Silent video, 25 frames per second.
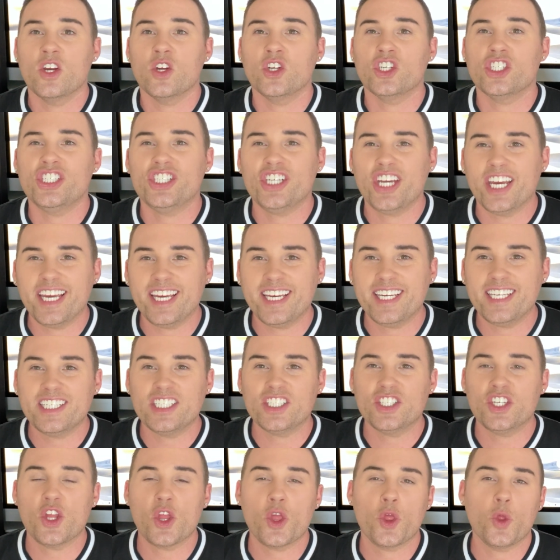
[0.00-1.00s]

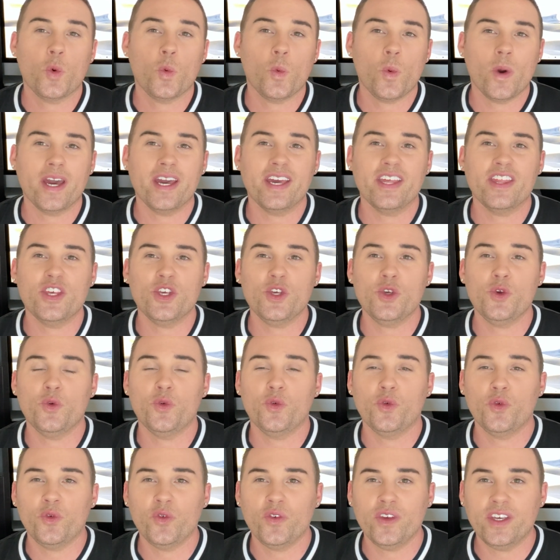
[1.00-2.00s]
Change the way that you
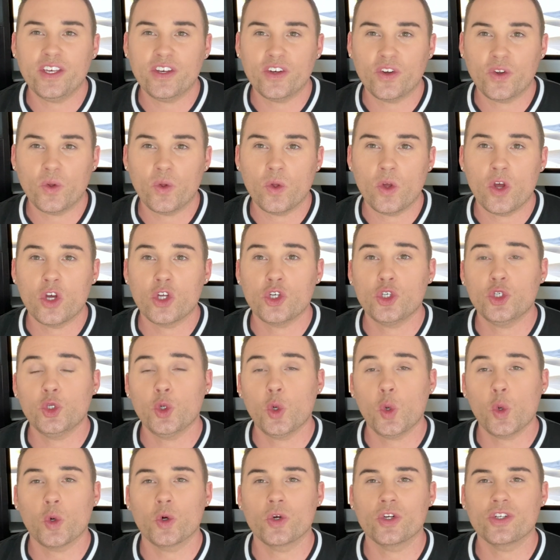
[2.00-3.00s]
feel
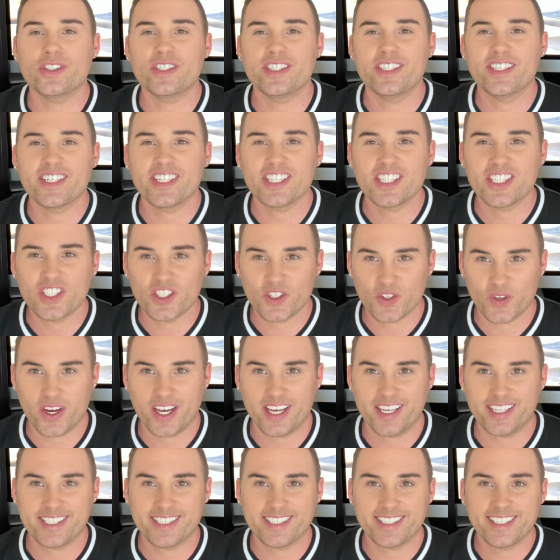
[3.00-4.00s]
towards
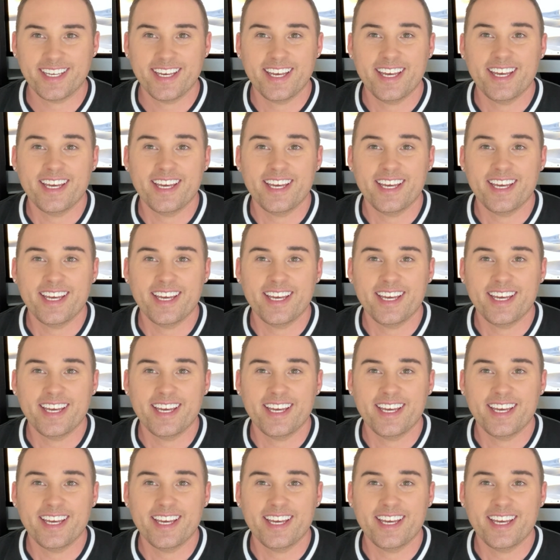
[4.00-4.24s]
stress.